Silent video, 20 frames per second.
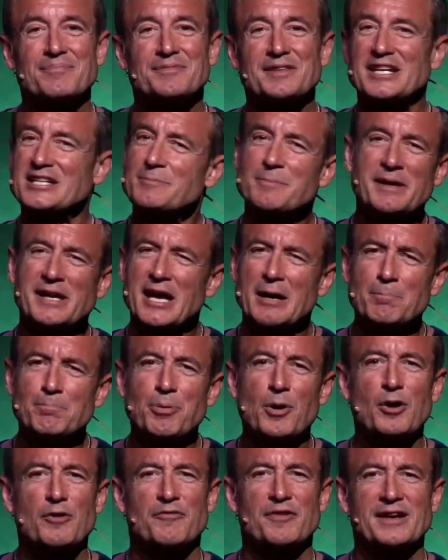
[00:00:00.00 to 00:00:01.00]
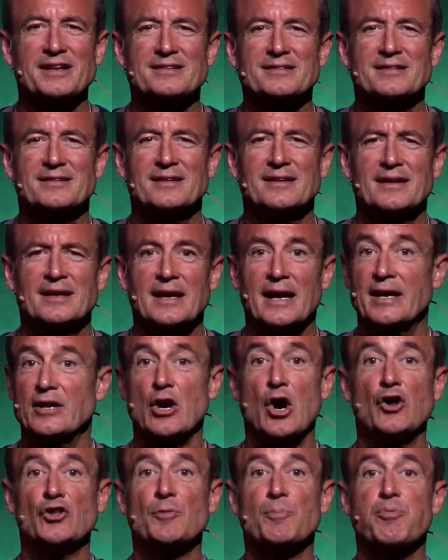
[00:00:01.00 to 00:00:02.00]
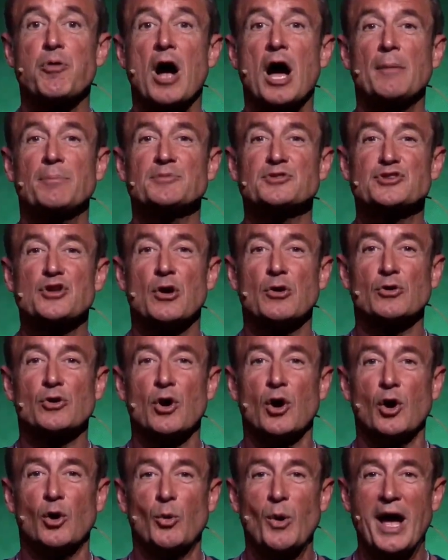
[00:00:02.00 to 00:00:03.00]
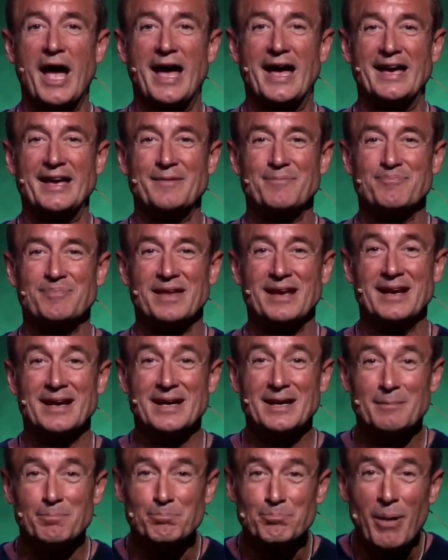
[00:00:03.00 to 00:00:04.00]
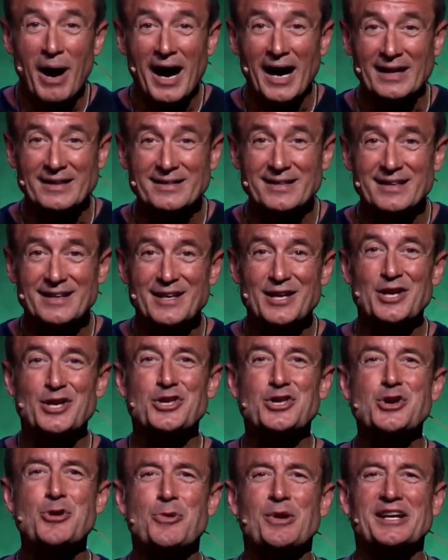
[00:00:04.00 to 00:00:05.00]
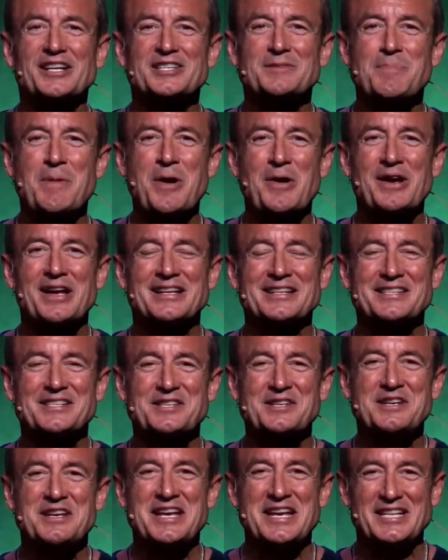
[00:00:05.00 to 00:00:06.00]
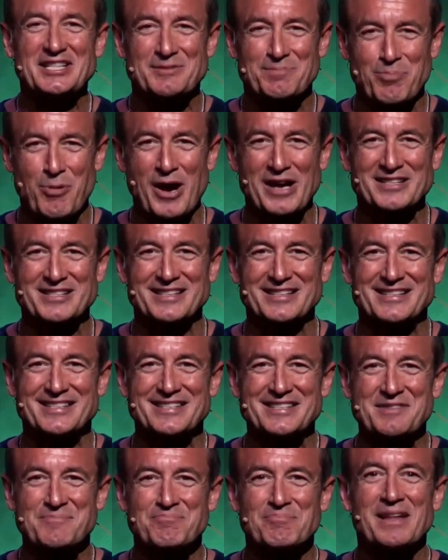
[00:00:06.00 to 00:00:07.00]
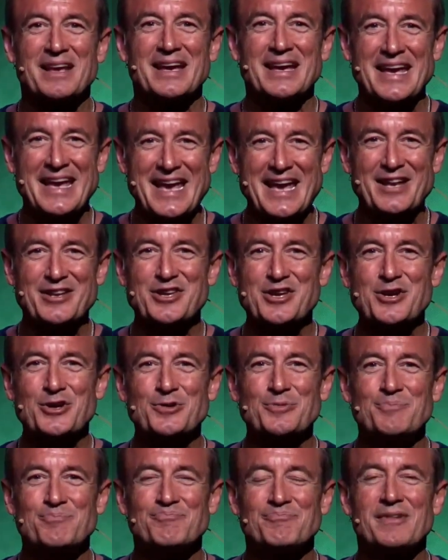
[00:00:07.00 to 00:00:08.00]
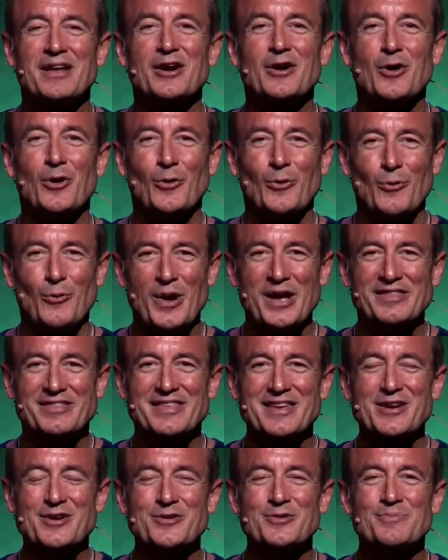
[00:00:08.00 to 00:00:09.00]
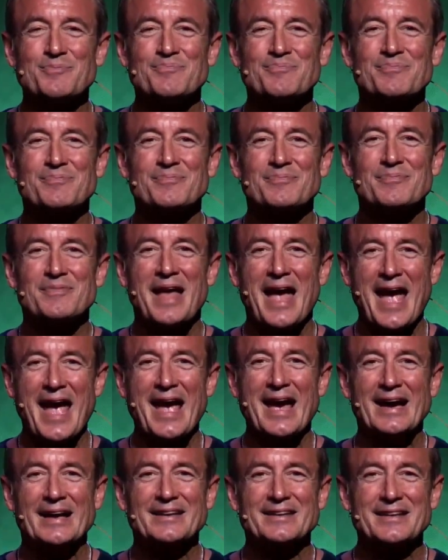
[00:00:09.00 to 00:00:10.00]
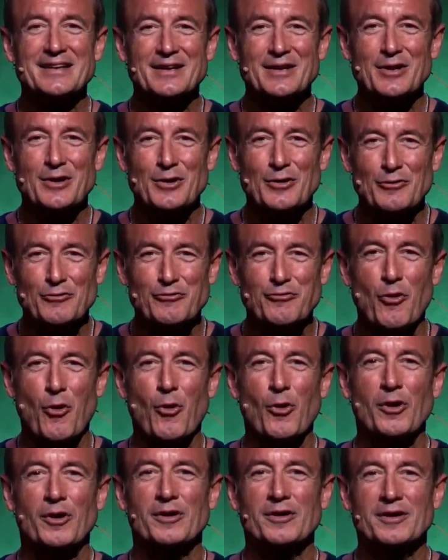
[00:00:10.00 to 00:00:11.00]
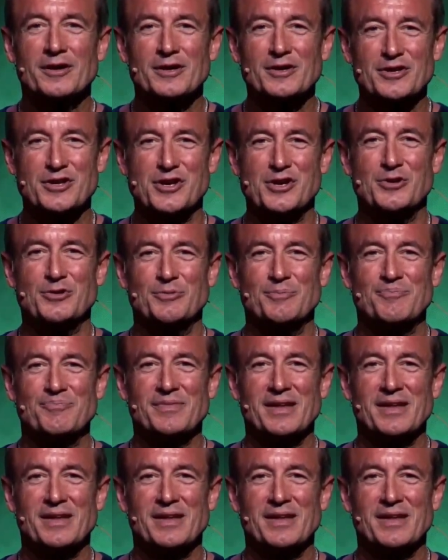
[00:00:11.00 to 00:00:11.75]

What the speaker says: doesn't become perfect and all the problems don't go away, but you experience His presence in you, with you, and for you.